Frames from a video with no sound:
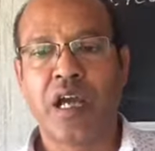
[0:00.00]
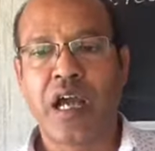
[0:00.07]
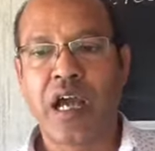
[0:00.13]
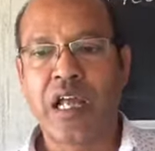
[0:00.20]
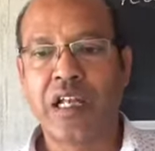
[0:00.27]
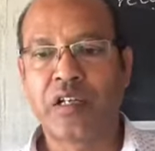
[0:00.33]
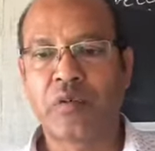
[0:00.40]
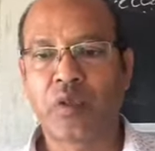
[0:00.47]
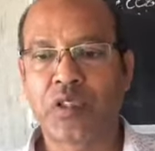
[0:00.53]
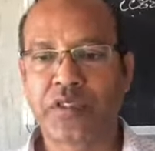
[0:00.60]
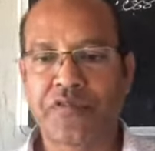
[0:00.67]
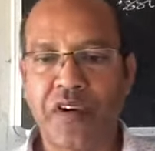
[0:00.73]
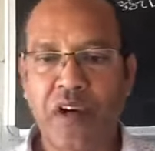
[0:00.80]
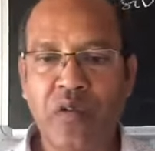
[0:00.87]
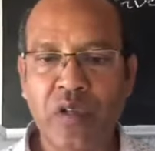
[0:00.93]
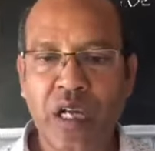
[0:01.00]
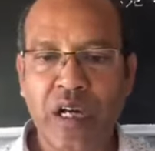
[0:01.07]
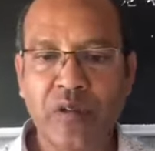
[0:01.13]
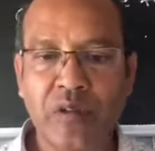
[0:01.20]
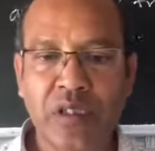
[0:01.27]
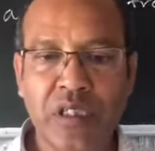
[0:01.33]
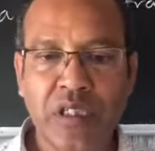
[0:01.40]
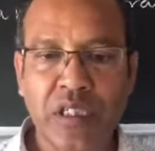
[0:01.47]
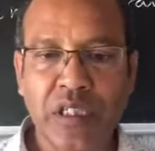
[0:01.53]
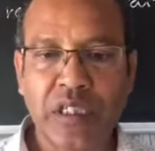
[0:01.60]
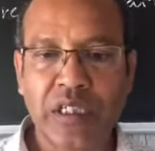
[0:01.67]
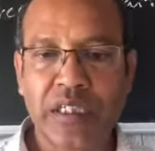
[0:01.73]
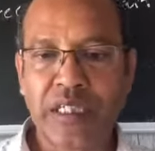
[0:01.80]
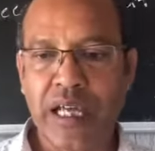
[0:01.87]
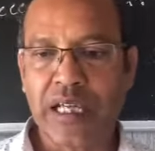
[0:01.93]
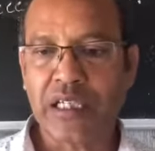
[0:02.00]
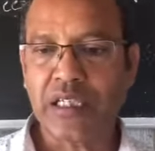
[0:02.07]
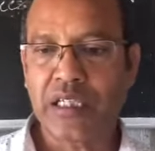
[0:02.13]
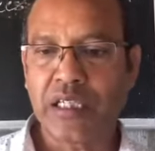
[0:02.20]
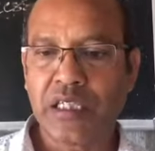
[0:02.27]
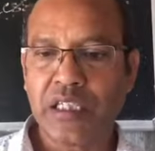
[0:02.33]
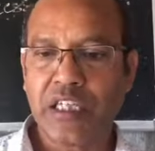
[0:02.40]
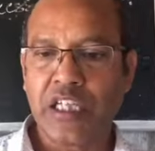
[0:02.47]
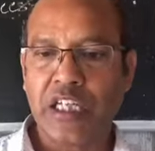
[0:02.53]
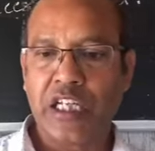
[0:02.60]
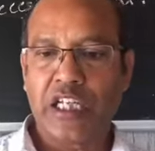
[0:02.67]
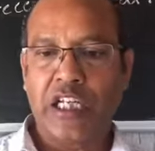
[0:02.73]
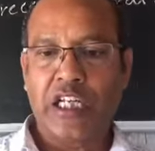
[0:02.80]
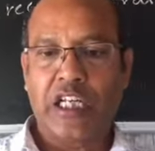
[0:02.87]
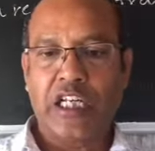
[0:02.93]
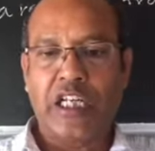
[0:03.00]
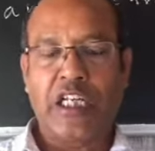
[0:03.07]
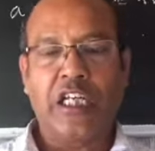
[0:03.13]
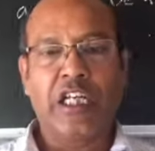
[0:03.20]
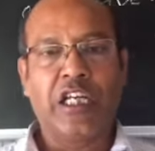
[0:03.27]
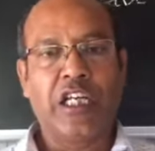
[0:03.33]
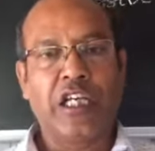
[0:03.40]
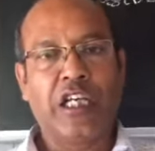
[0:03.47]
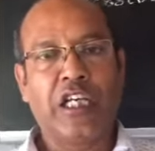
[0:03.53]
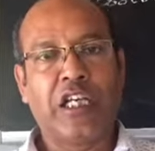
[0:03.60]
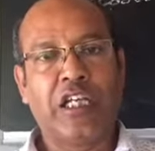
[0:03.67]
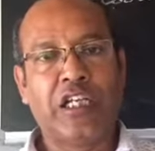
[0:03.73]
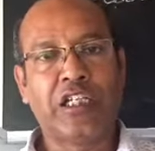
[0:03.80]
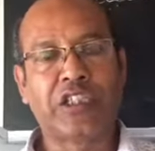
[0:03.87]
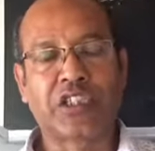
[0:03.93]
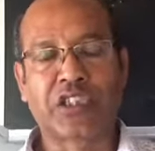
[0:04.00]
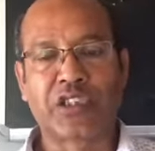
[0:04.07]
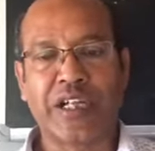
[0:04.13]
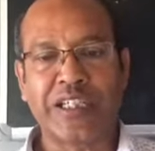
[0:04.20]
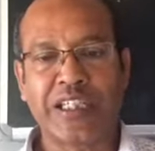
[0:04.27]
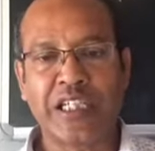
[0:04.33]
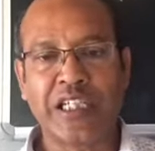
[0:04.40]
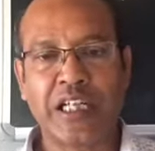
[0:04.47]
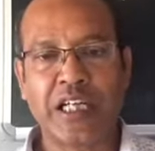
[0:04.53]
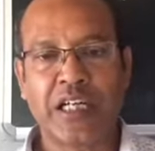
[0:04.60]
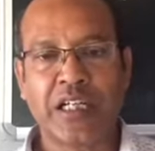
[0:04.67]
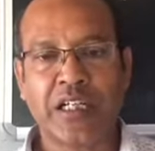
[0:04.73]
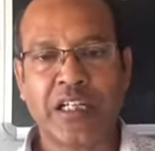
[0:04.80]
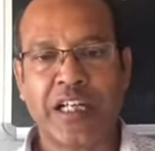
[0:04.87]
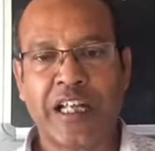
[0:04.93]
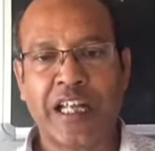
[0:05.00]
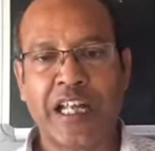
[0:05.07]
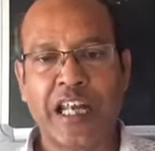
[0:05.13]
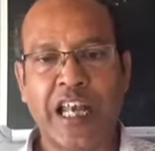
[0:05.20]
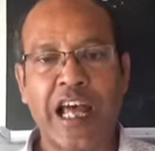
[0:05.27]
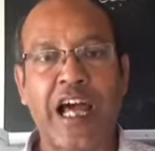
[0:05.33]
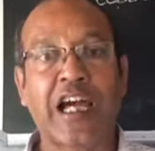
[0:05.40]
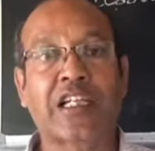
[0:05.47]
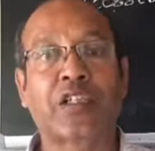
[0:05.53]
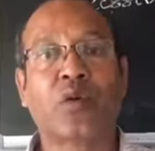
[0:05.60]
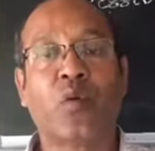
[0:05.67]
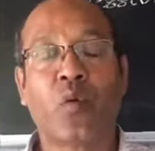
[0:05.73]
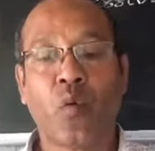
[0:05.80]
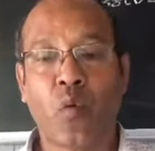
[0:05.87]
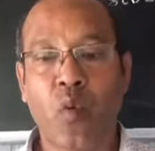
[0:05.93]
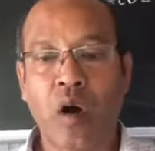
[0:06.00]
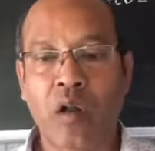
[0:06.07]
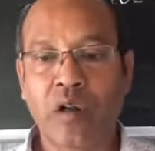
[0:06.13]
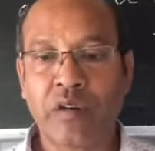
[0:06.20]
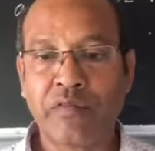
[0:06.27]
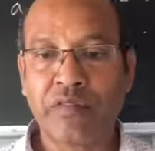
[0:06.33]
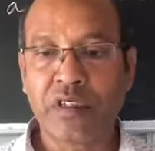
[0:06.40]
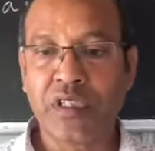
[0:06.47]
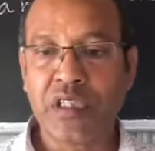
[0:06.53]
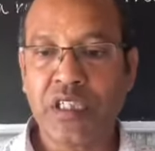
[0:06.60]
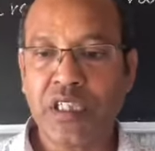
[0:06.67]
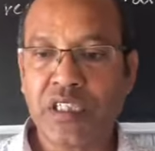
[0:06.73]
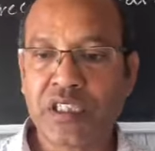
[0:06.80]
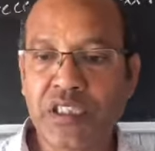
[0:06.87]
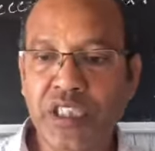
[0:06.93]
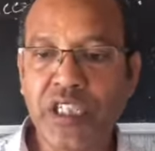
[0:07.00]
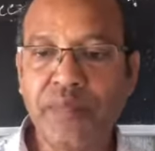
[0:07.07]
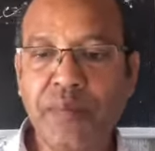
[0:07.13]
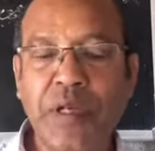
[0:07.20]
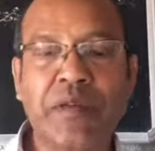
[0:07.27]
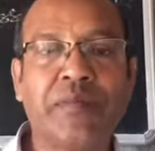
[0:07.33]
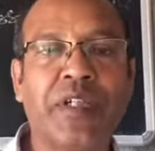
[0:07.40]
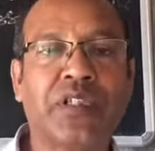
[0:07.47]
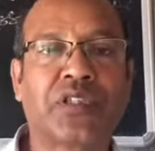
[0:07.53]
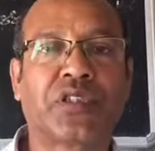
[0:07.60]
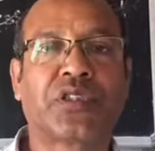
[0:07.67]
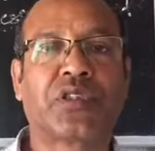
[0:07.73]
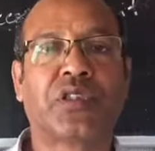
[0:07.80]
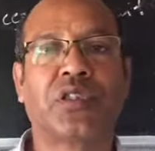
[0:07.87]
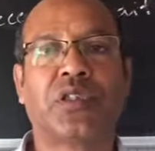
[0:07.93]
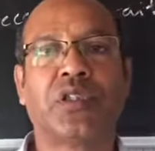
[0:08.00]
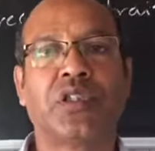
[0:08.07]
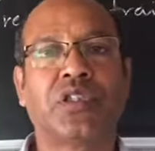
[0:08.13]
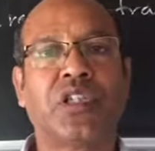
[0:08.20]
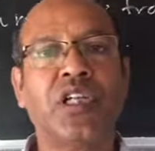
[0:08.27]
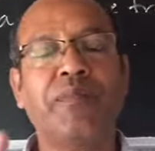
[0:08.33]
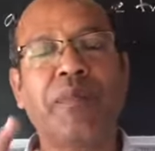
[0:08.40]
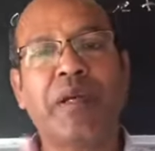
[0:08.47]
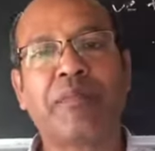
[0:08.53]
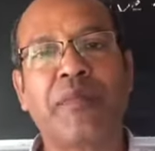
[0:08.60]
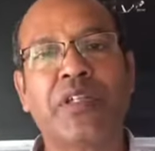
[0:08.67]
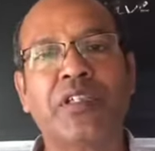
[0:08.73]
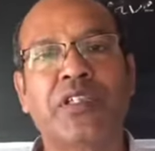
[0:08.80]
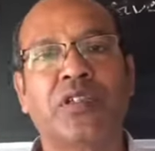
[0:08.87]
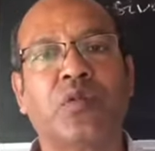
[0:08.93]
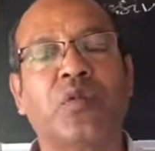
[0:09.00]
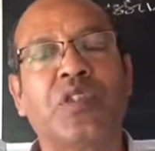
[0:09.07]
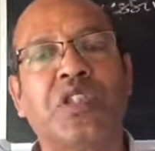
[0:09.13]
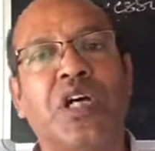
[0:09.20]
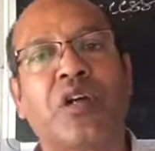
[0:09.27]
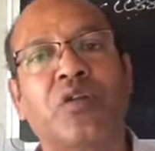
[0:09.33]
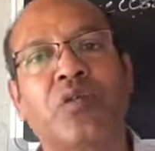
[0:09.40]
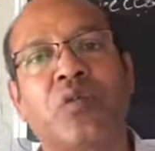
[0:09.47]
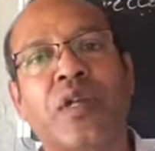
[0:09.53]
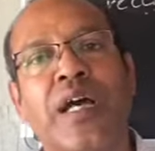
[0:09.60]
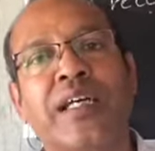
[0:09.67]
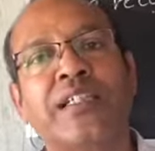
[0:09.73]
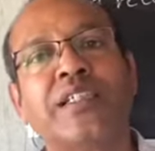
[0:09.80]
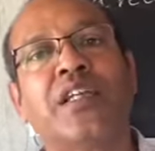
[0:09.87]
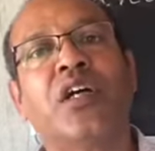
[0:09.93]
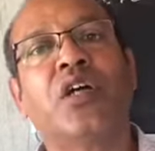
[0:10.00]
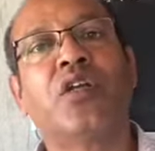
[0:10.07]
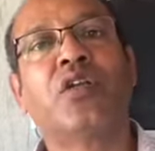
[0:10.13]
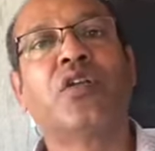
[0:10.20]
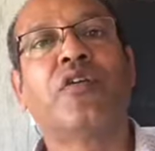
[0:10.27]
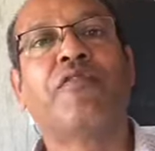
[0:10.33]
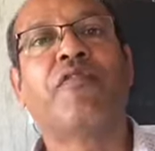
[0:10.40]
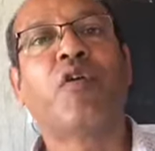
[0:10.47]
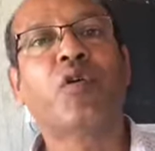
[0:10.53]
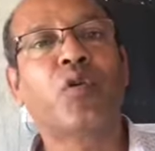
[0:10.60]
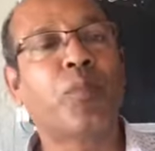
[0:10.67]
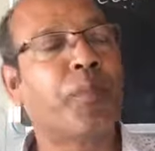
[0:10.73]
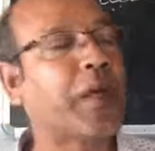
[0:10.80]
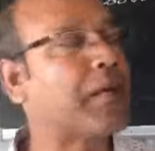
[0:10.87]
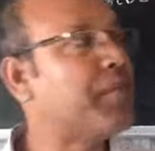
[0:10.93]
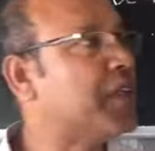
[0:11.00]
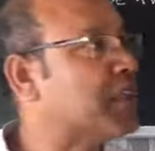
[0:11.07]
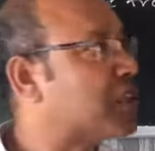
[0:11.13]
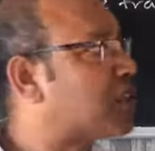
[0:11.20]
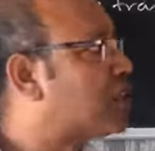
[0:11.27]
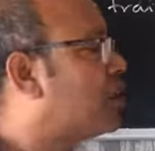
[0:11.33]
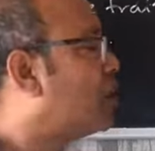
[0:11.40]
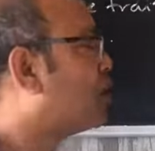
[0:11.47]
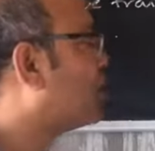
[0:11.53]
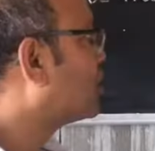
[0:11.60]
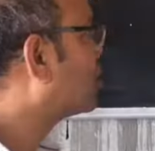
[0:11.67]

And it was found out that his retina lacked one of the three pigments. The three pigments which are known as the photopigments. The